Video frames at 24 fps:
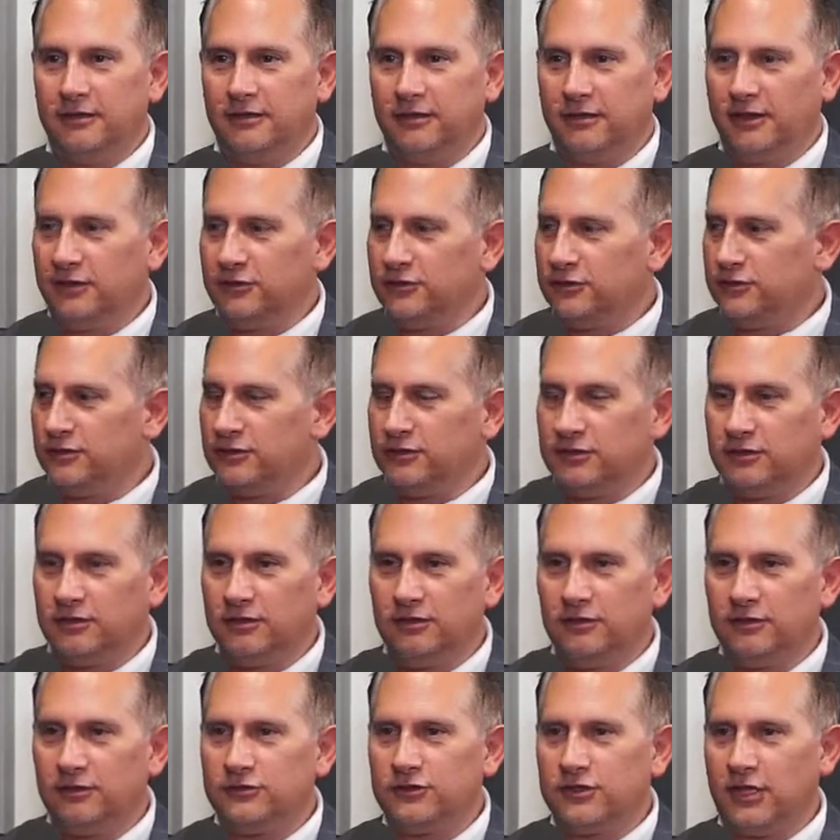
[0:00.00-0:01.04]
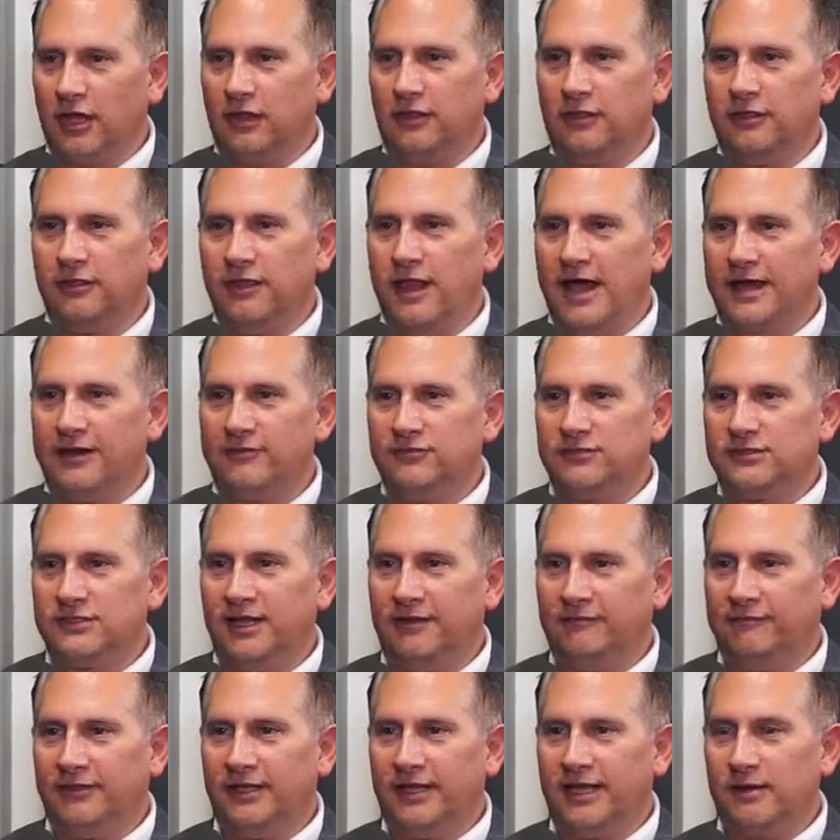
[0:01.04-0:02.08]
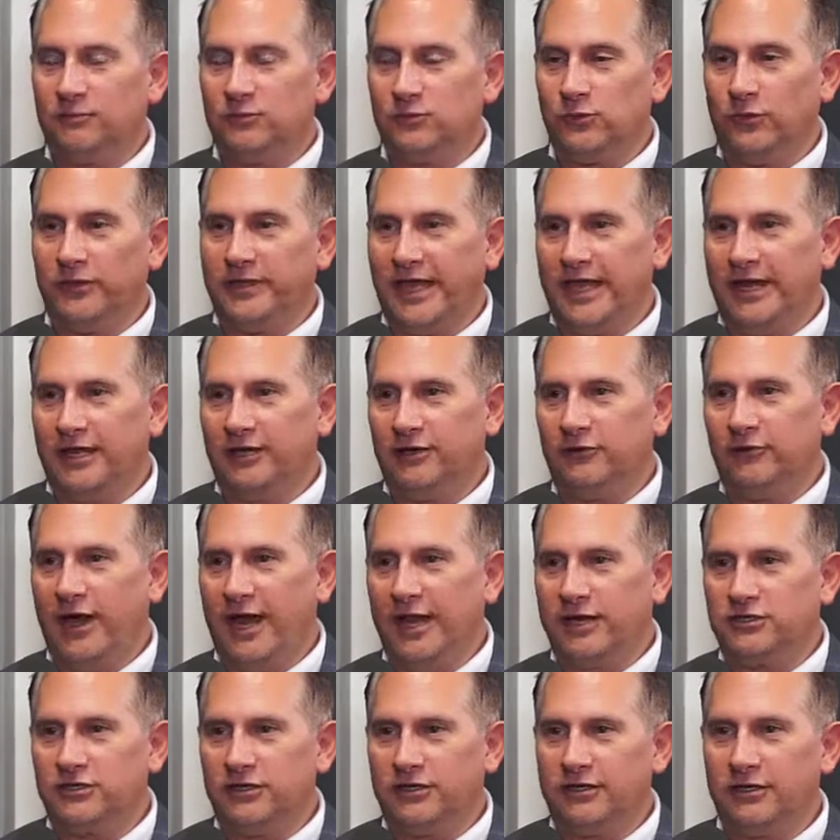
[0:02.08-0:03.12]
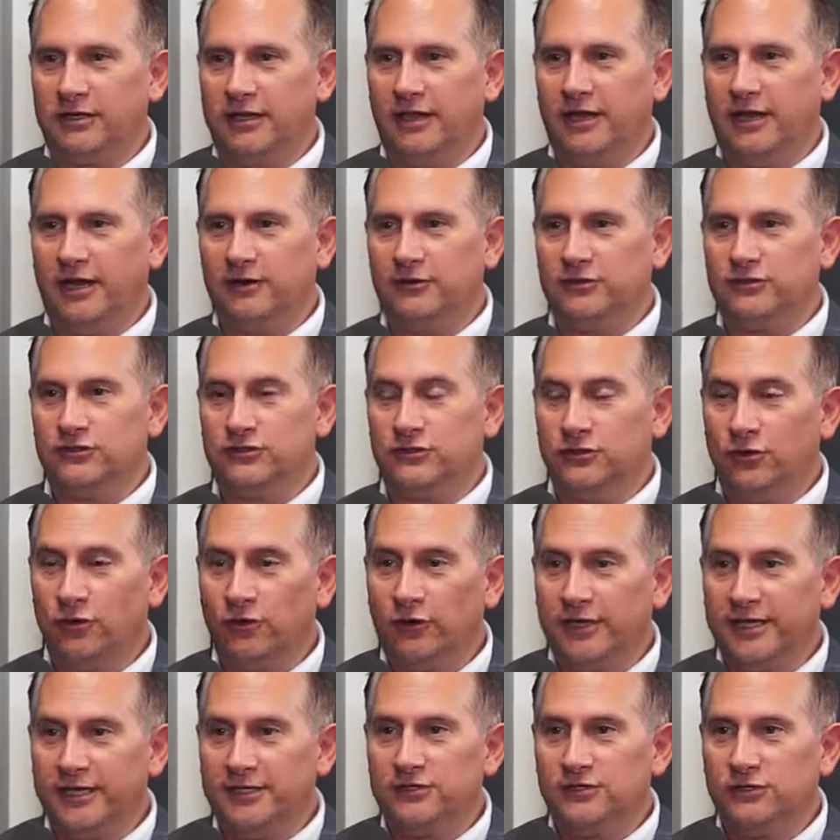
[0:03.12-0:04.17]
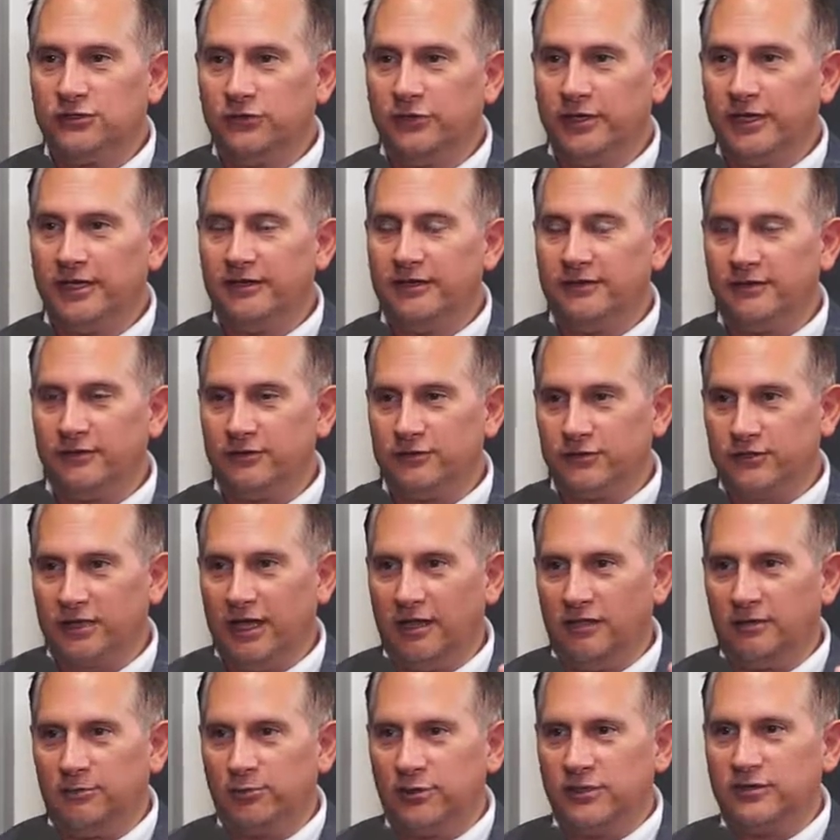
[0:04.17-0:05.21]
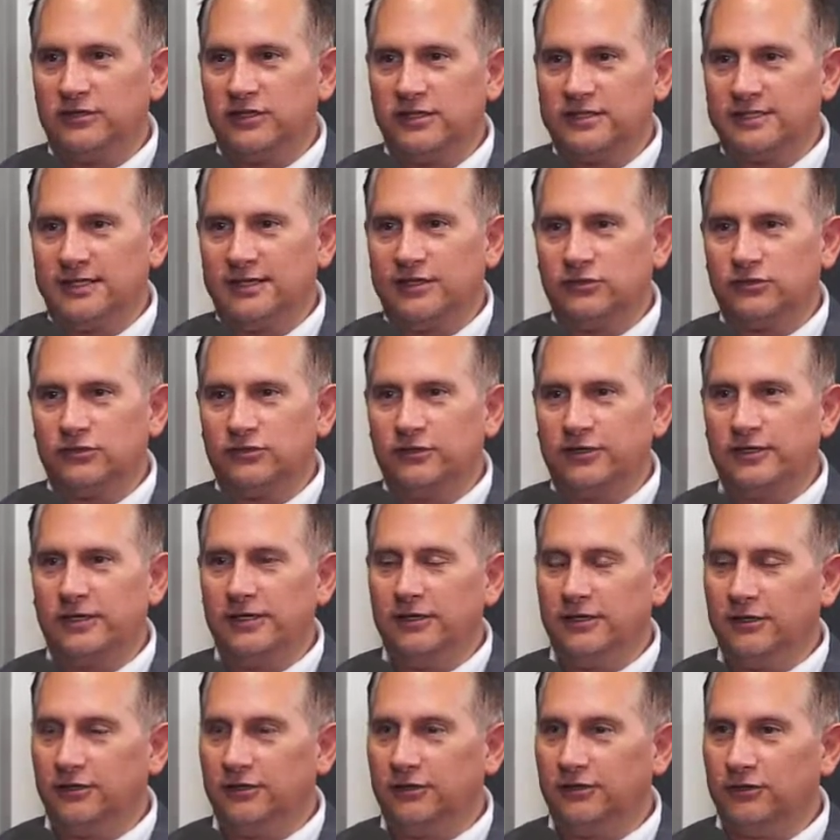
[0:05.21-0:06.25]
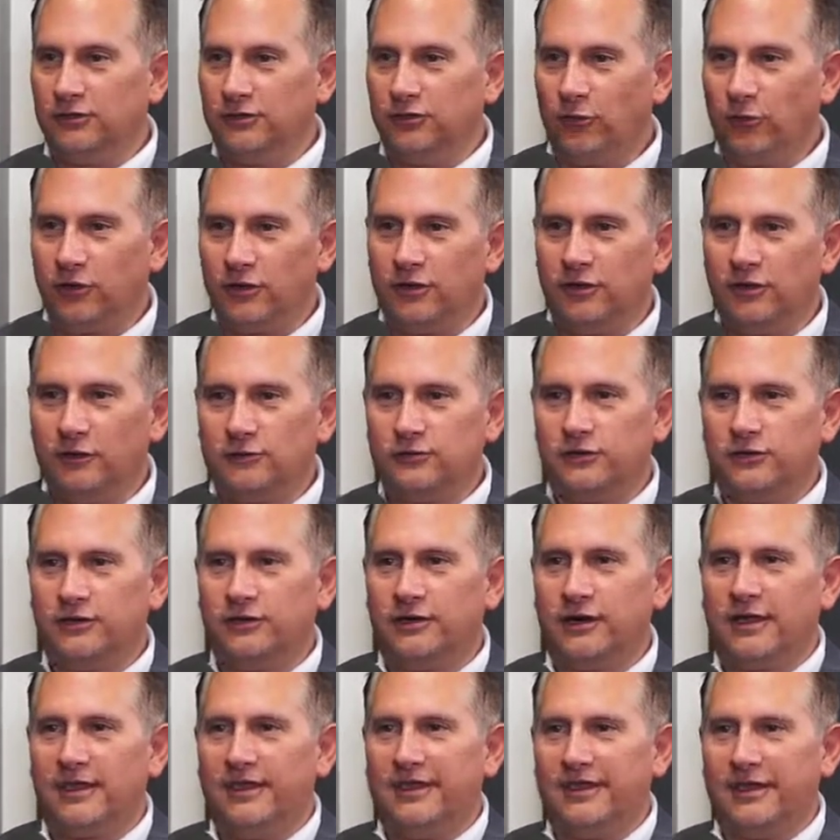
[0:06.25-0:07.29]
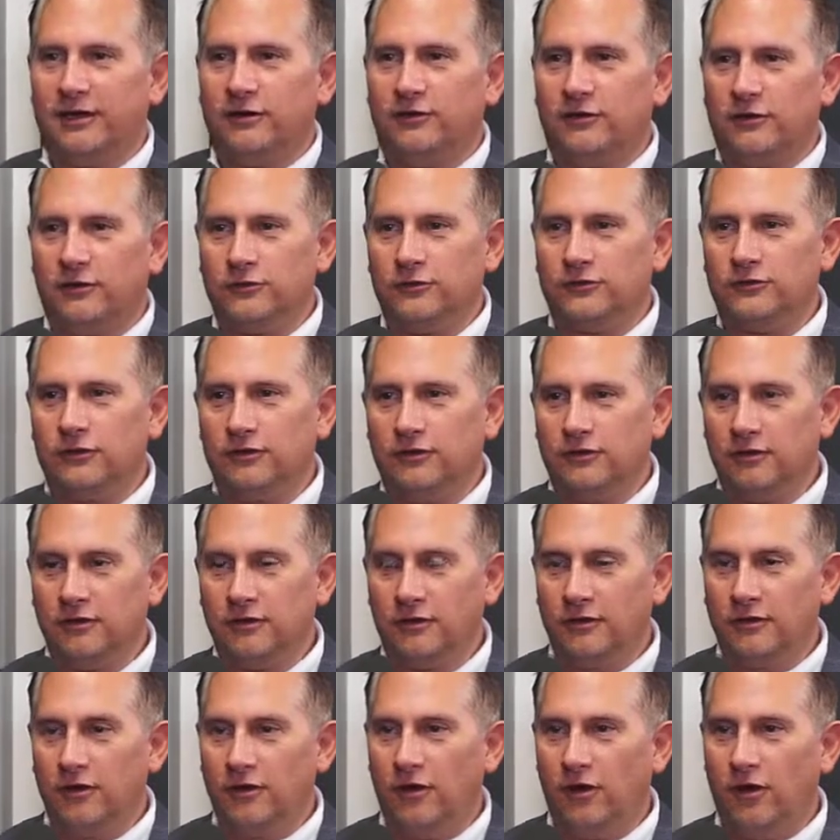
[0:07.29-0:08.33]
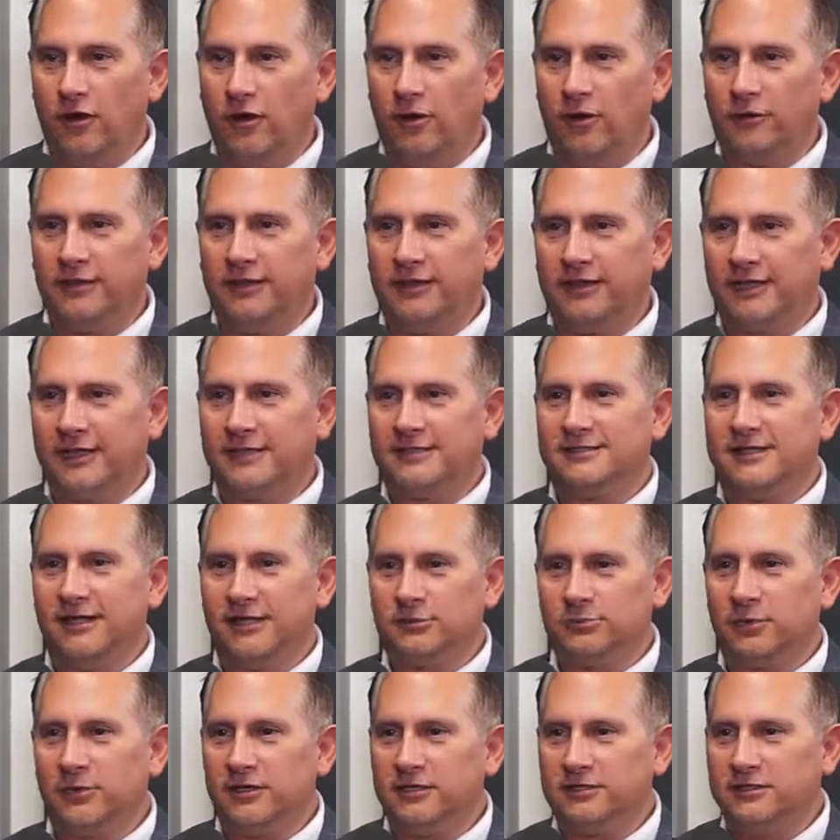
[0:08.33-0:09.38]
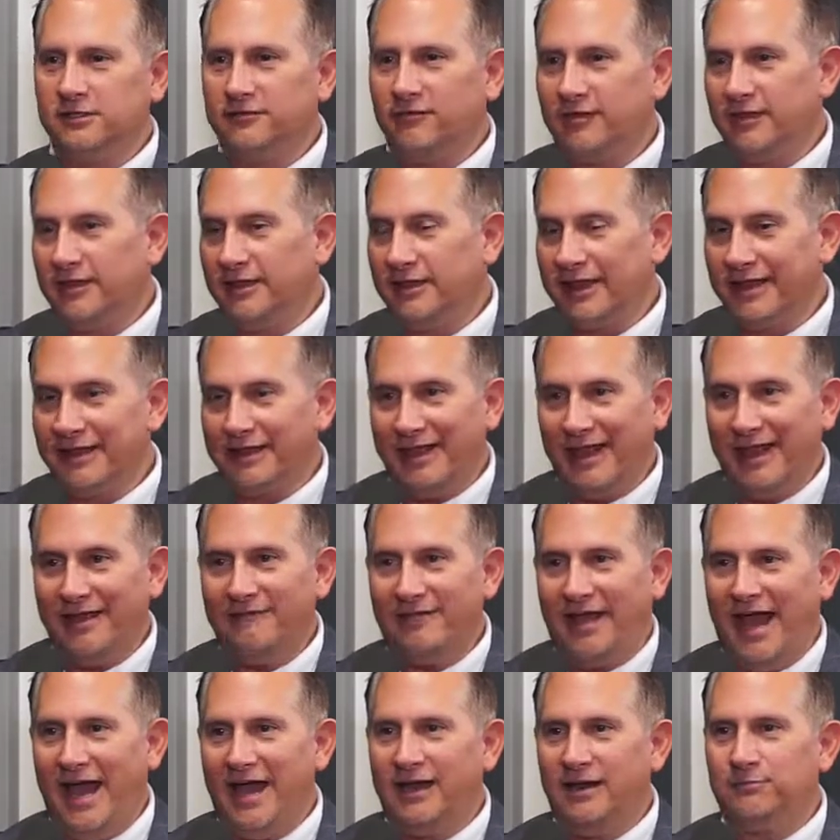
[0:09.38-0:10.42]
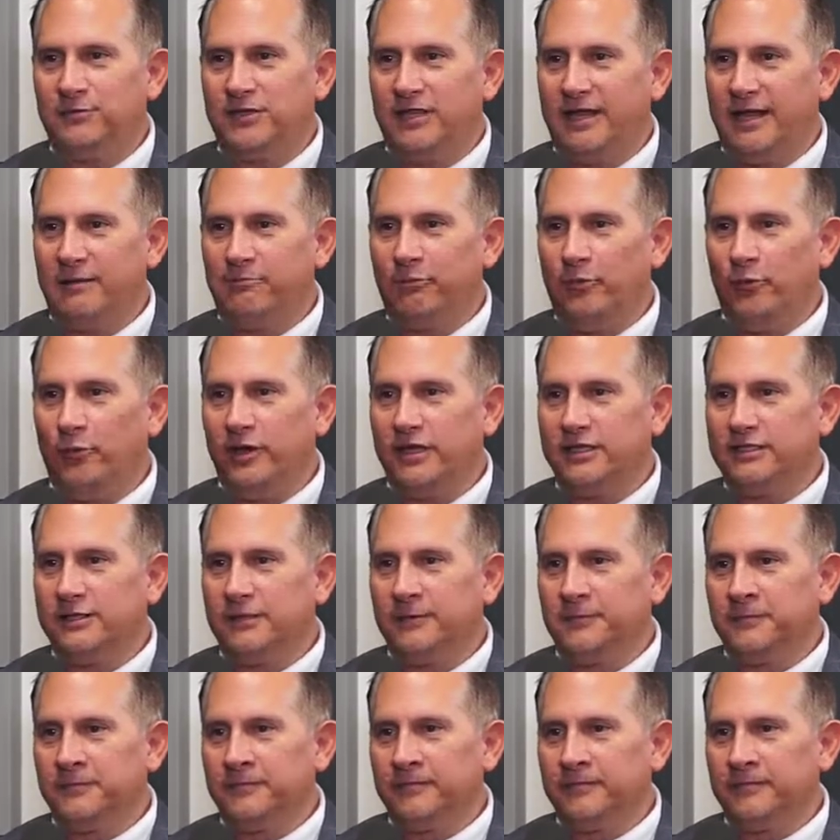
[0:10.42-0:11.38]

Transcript: there's there's a lot of stuff that comes with that interaction. There's your history, there's the other person's history, your culture, their culture, all the things and experiences that they've had up to that point.